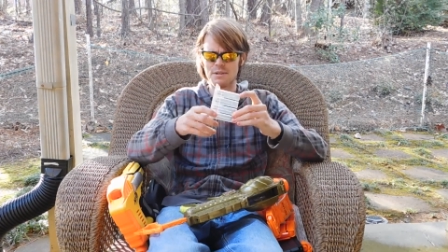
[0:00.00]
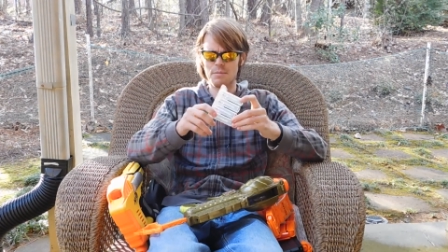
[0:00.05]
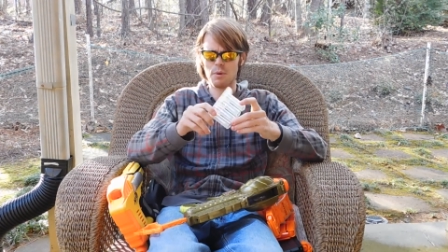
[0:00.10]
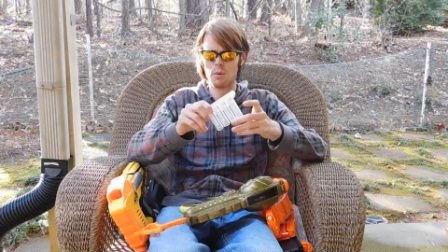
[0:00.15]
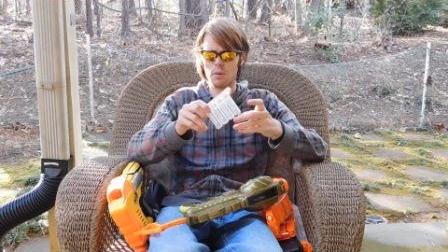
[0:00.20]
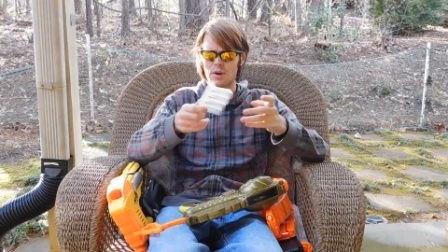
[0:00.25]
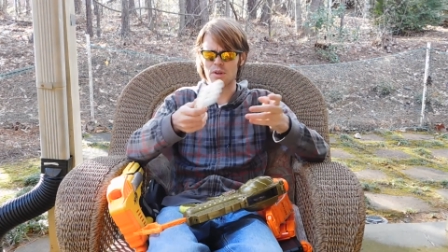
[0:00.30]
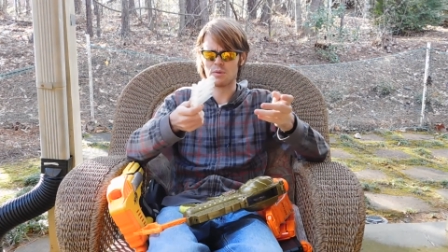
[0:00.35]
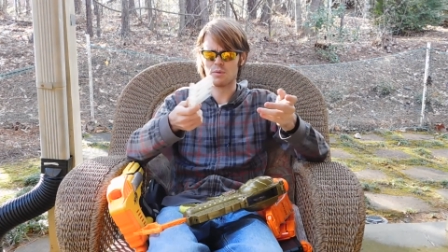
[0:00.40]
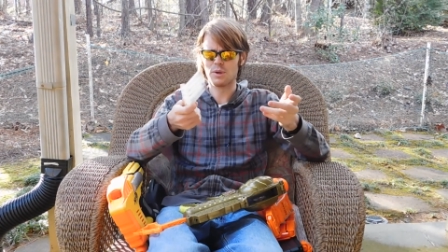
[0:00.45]
But
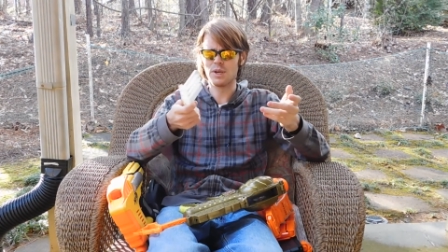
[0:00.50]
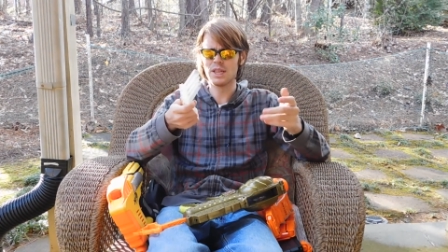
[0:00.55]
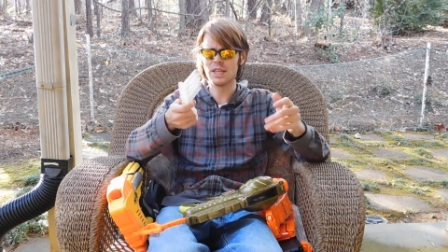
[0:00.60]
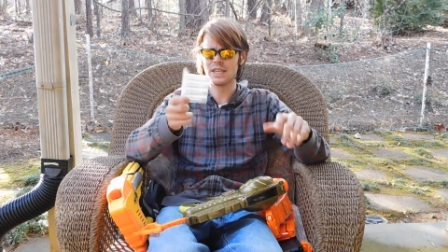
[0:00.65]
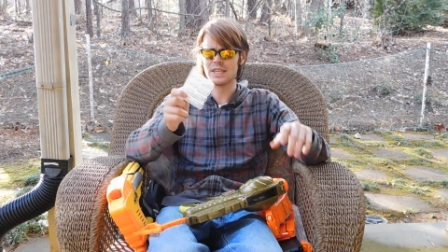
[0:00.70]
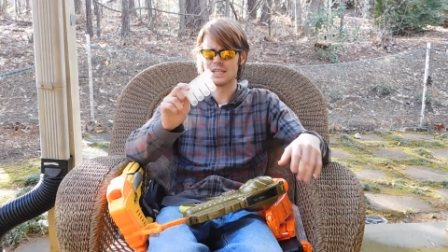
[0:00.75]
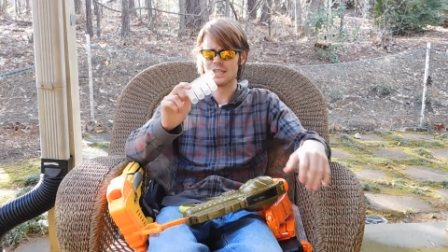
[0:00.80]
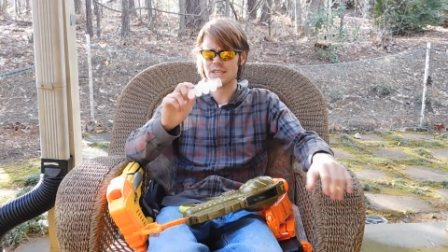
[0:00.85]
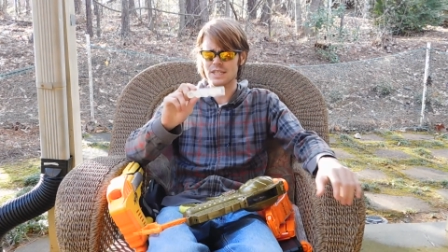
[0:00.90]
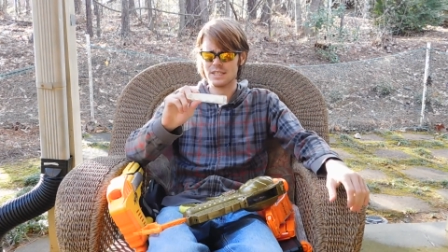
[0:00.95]
what it
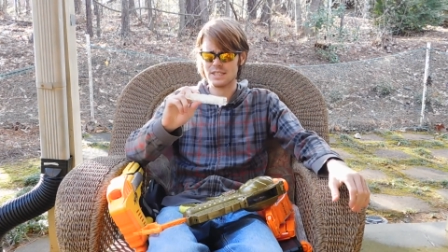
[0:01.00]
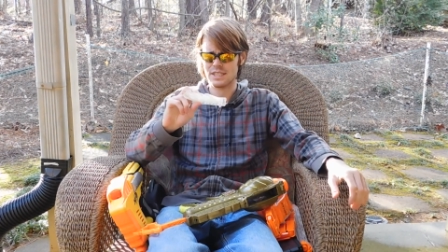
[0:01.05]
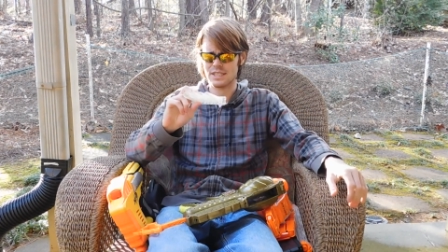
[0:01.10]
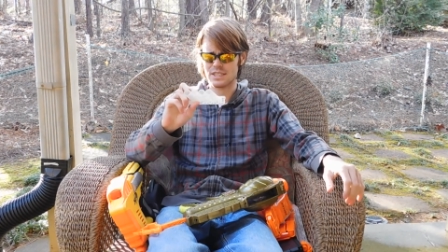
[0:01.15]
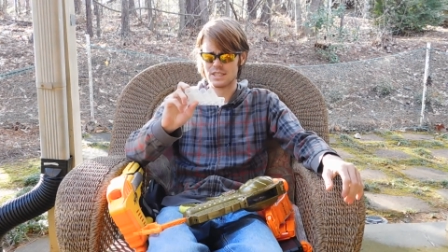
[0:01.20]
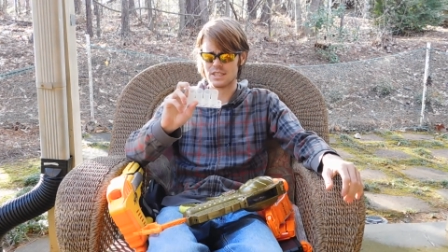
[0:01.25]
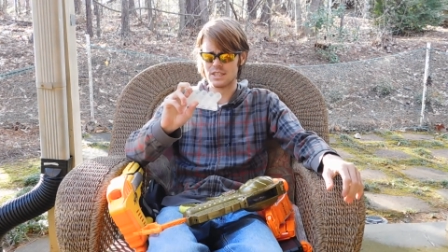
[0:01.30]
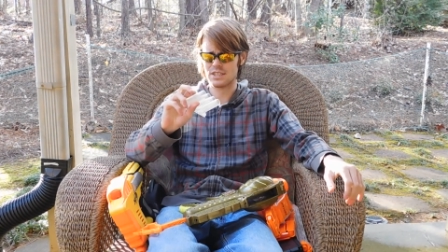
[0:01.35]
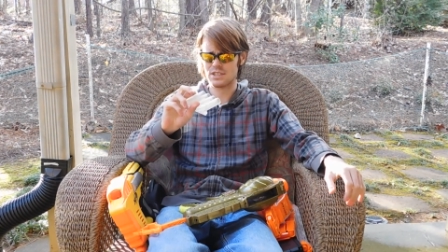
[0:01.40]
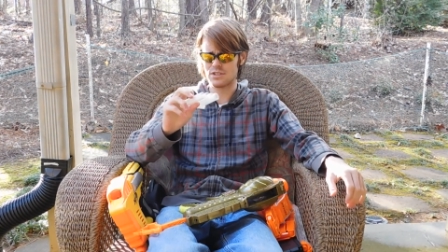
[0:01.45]
really is, is
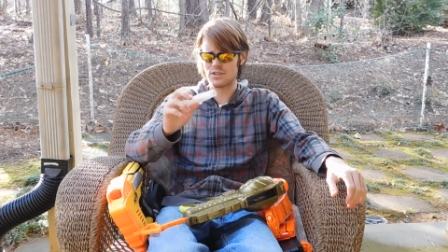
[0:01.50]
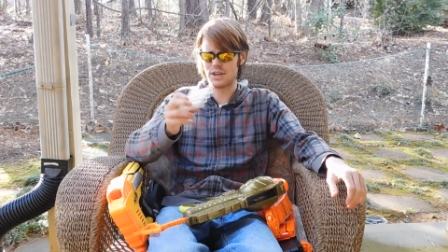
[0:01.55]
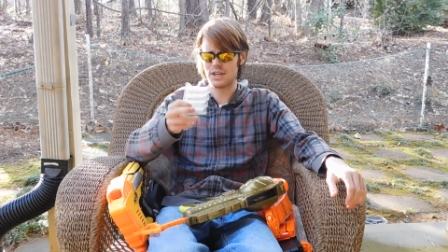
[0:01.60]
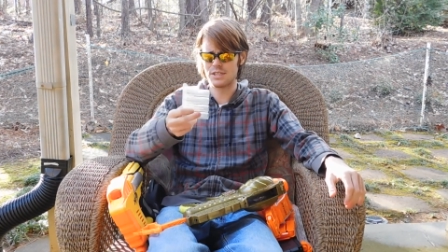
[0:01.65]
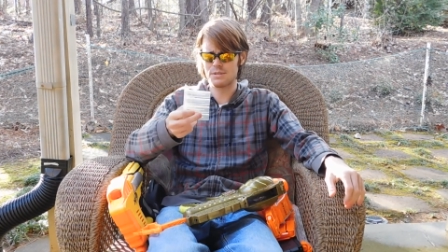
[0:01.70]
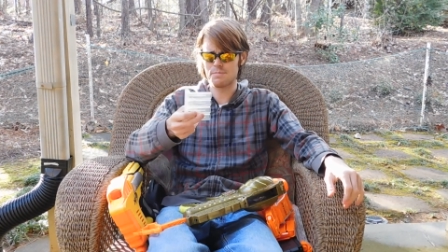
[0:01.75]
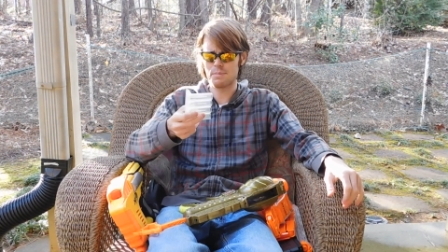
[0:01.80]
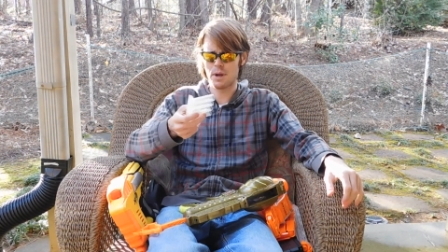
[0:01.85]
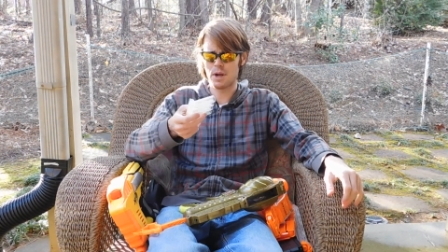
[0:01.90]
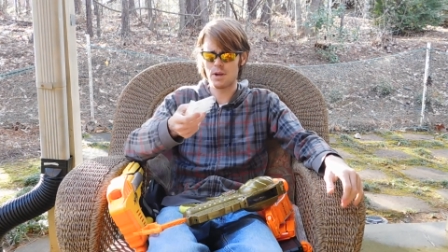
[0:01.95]
a
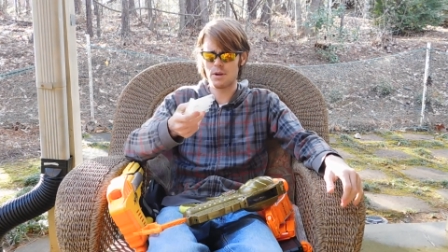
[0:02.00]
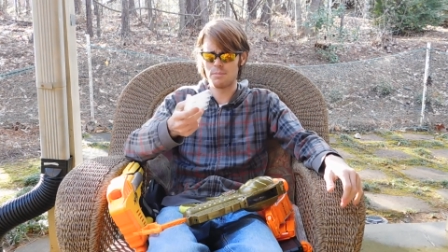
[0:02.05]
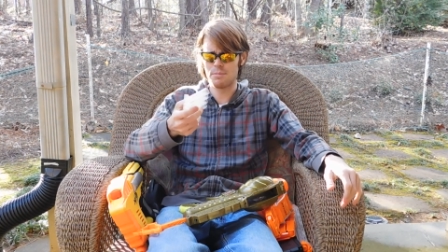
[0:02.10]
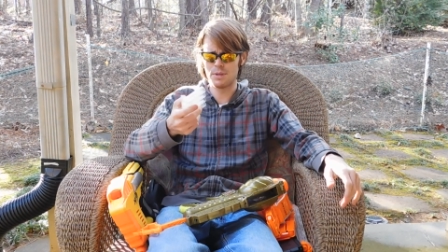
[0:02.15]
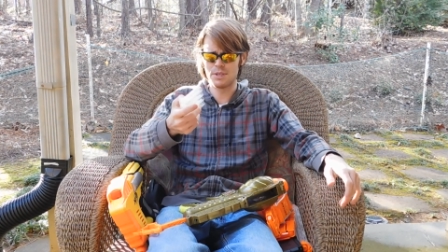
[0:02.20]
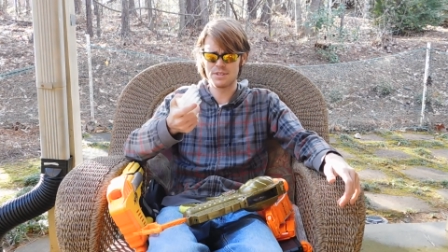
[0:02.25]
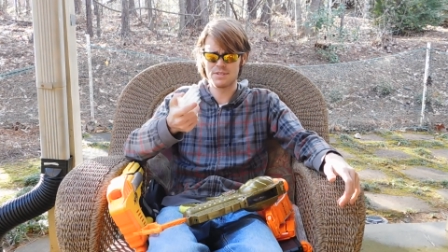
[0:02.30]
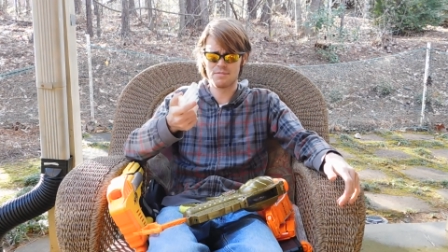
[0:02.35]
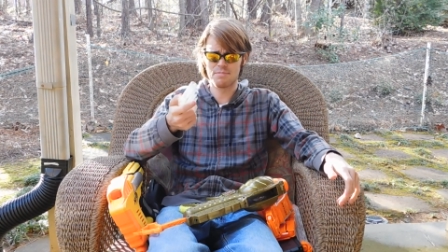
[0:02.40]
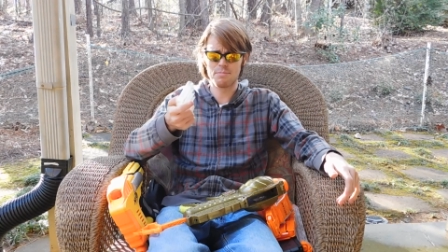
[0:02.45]
transparent
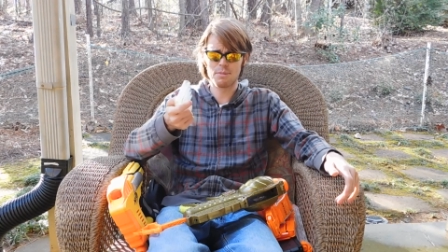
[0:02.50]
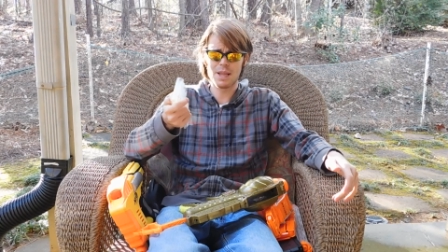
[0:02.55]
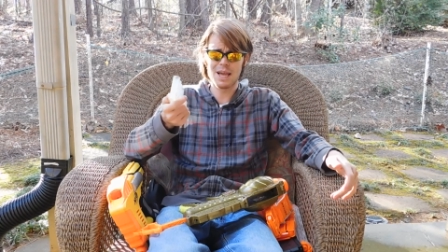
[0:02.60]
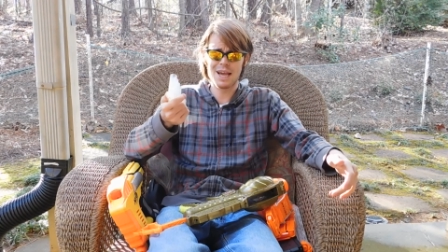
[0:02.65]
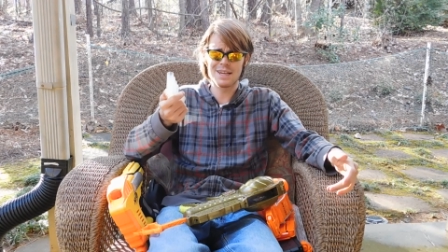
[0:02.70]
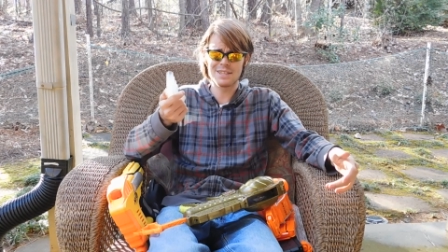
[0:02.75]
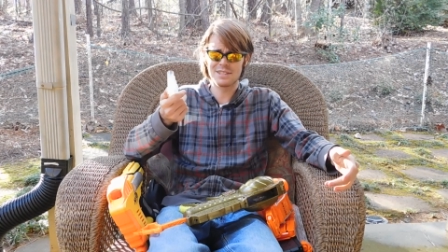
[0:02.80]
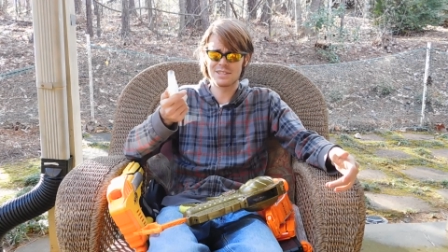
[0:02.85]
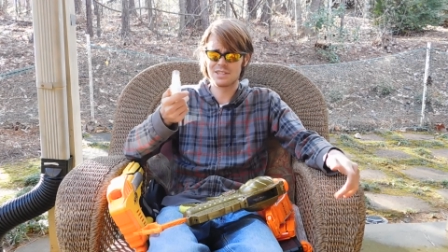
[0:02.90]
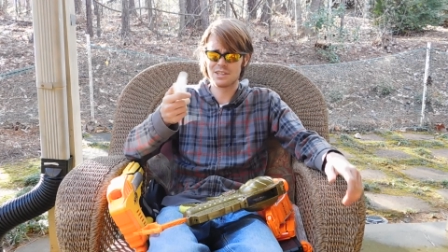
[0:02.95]
piece of
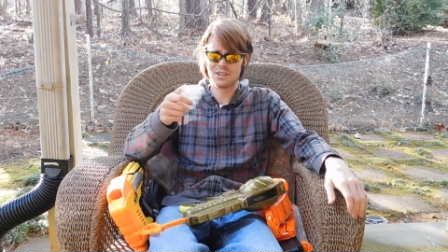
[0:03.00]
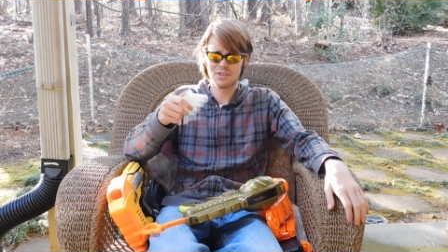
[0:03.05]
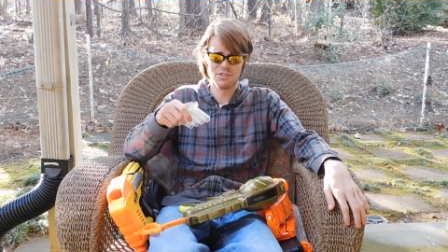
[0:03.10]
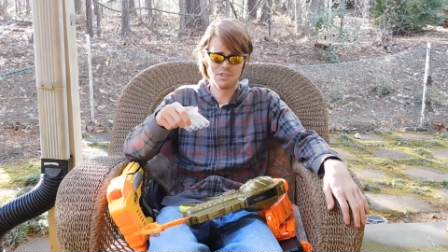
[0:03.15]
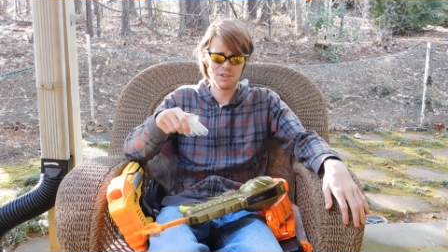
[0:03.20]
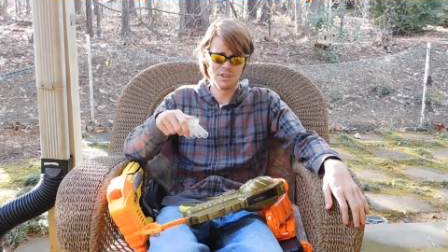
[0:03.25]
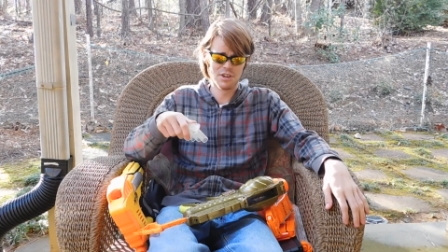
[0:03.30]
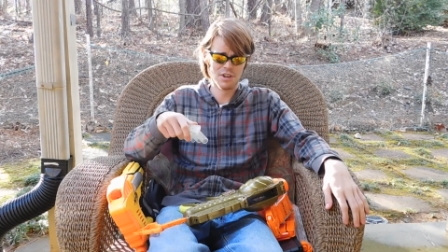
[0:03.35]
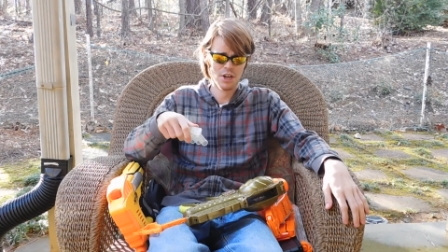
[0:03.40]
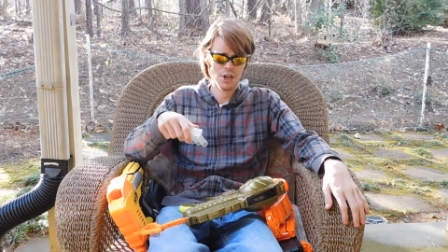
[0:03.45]
plastic
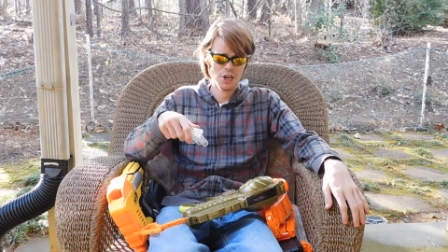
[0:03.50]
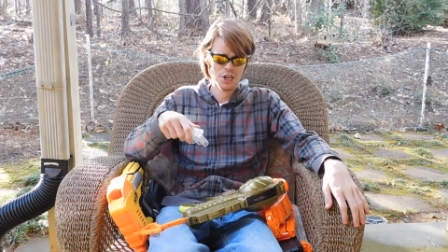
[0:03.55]
that